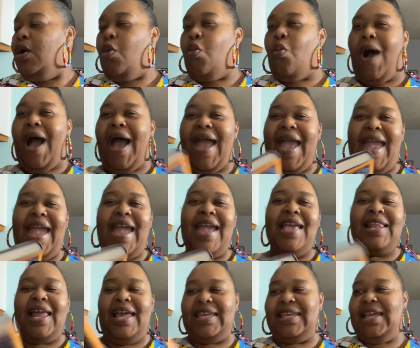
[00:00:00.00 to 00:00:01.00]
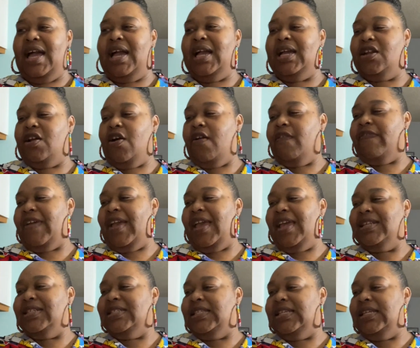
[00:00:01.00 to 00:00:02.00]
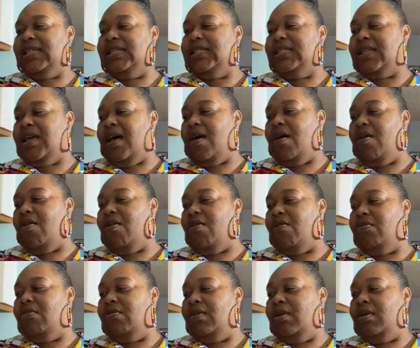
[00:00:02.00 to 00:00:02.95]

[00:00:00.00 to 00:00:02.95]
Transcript: Y A, like young adult fantasy. So